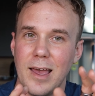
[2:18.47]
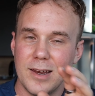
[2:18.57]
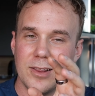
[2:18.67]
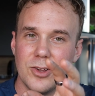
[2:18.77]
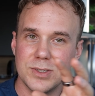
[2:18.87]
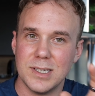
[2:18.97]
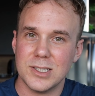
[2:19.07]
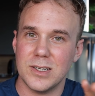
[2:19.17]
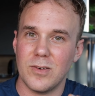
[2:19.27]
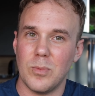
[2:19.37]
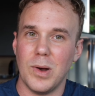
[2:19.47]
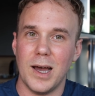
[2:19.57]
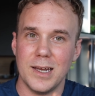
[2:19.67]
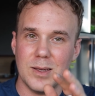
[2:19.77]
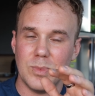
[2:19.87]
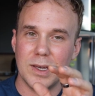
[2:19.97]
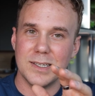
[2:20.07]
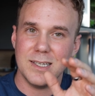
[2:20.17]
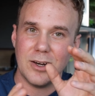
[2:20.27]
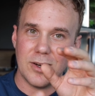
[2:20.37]
any little section of our body can be a
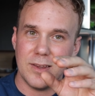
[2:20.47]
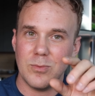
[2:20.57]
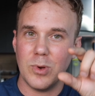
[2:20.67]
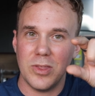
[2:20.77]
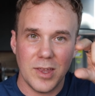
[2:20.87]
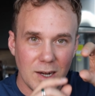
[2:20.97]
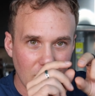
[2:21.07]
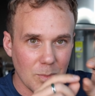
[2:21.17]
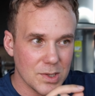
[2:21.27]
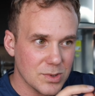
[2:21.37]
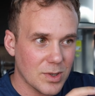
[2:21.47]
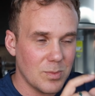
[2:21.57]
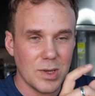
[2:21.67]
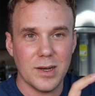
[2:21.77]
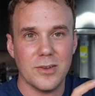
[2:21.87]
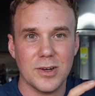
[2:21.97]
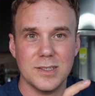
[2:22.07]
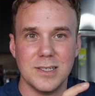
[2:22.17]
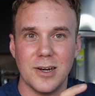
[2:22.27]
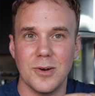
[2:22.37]
container. And then within our muscle can be another
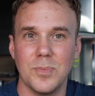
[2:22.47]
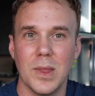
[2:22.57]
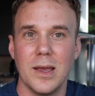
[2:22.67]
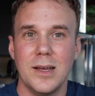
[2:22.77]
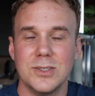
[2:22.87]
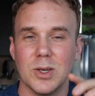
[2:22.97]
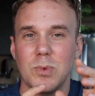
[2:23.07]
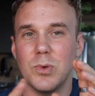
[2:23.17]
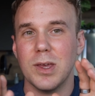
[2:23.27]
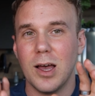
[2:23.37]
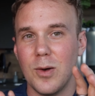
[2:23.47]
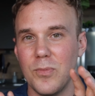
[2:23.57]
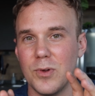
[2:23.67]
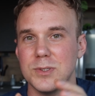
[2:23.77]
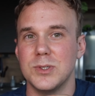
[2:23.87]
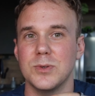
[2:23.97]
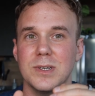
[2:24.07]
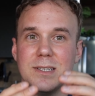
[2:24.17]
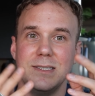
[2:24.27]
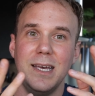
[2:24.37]
container. So it can be really helpful to
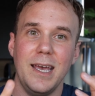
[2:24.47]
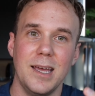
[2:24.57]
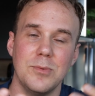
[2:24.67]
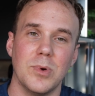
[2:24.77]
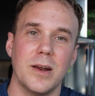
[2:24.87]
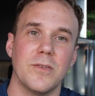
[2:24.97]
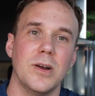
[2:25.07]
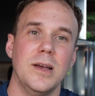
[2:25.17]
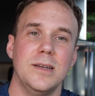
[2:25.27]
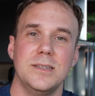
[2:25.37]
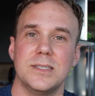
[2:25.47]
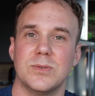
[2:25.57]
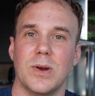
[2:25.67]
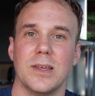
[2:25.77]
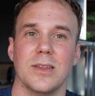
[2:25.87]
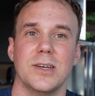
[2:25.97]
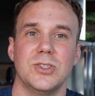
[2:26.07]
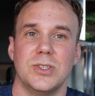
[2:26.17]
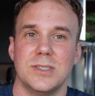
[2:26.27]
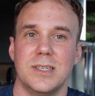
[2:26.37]
contain whatever
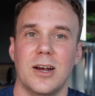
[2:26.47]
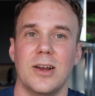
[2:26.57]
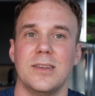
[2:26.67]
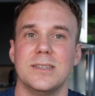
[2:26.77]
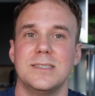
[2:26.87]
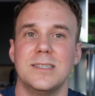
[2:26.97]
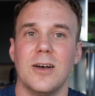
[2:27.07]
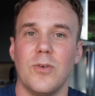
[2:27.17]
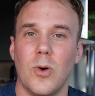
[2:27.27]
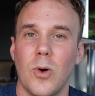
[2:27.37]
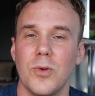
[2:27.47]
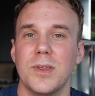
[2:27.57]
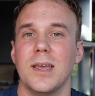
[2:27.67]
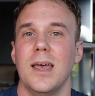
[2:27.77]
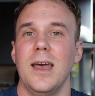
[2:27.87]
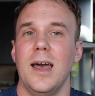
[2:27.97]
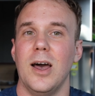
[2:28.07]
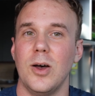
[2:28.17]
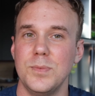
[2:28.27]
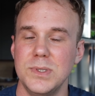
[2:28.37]
dysregulation is there. And the self-holding
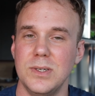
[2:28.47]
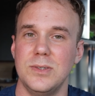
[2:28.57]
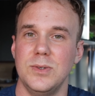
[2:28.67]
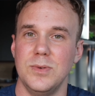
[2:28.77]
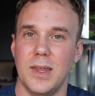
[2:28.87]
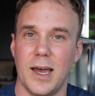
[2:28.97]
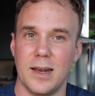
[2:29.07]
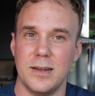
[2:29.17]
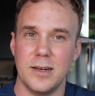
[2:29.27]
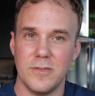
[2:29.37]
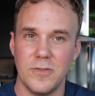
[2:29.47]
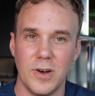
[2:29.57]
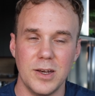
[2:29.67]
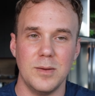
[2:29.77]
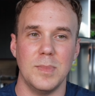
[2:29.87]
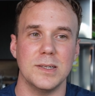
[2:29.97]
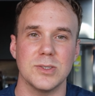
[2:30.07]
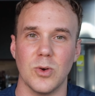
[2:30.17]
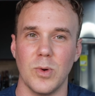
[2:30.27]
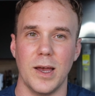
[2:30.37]
helps you do that in a
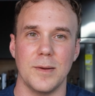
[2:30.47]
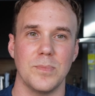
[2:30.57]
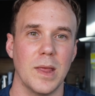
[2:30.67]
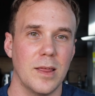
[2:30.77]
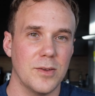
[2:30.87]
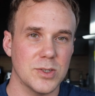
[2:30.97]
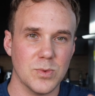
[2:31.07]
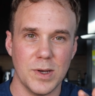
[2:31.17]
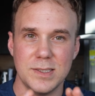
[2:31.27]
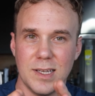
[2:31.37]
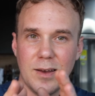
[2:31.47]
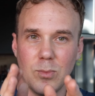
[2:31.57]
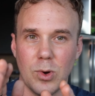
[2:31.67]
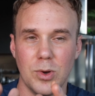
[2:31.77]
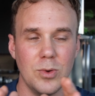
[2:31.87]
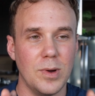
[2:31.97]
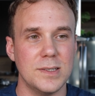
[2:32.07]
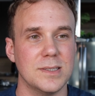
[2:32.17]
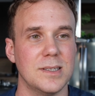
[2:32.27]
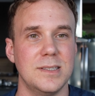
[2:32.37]
fundamental way. There's ways to have more
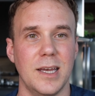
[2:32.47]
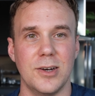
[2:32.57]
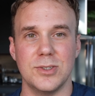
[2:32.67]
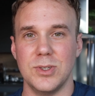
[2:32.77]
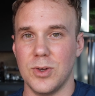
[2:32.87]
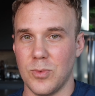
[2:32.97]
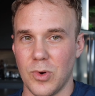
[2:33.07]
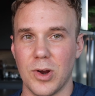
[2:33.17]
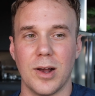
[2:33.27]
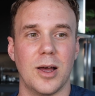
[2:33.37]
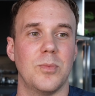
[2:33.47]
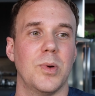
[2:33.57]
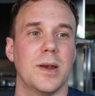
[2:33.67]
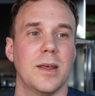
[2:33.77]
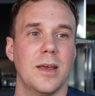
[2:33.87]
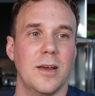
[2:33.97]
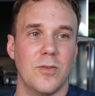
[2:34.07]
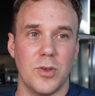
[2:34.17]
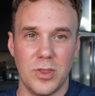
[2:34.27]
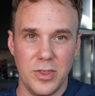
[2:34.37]
nuanced containers you can work on, but
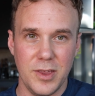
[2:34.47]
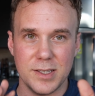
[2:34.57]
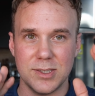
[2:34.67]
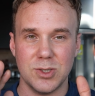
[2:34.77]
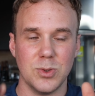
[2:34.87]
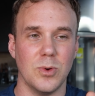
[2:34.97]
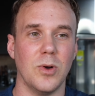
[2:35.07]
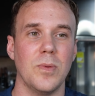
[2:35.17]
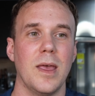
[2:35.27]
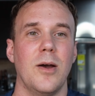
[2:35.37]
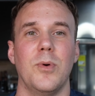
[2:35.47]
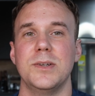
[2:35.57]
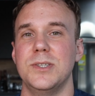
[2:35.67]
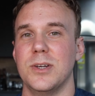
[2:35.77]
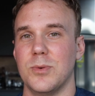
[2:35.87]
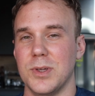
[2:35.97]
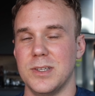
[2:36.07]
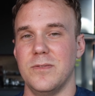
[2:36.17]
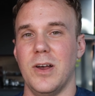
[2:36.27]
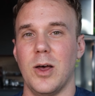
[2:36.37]
for this tool, I want you to really
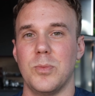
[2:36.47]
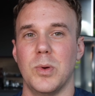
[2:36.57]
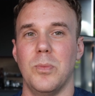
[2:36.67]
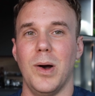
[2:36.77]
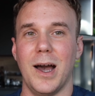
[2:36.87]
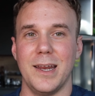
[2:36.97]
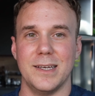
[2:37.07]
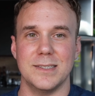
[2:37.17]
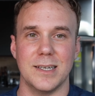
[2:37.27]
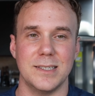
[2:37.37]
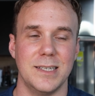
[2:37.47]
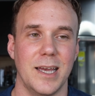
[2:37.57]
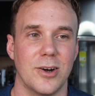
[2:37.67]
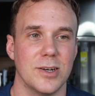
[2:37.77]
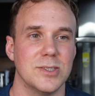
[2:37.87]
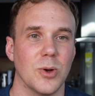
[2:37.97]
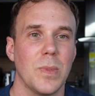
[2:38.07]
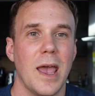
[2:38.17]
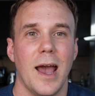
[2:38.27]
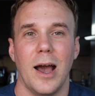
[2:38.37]
develop your body as a container. And so
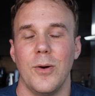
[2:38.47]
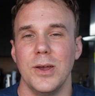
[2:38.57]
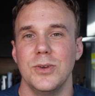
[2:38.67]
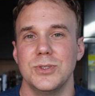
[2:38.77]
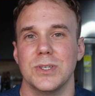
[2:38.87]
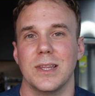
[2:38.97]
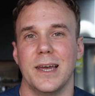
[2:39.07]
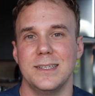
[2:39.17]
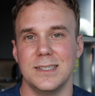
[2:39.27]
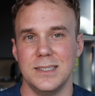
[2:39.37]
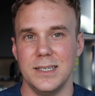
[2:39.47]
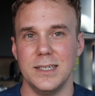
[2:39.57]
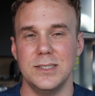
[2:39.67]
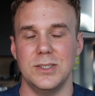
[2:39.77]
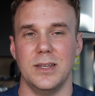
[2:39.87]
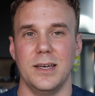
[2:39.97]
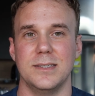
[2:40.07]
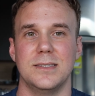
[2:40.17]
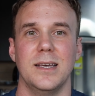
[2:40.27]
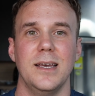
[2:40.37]
how I usually like to teach
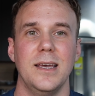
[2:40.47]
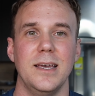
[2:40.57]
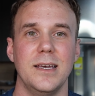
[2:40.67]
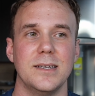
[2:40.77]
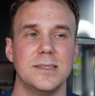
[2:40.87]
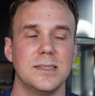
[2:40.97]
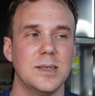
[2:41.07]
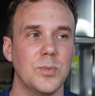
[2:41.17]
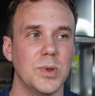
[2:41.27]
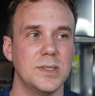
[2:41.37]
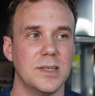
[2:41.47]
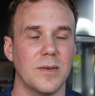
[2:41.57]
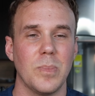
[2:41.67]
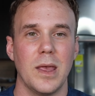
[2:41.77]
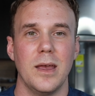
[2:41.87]
this is simply to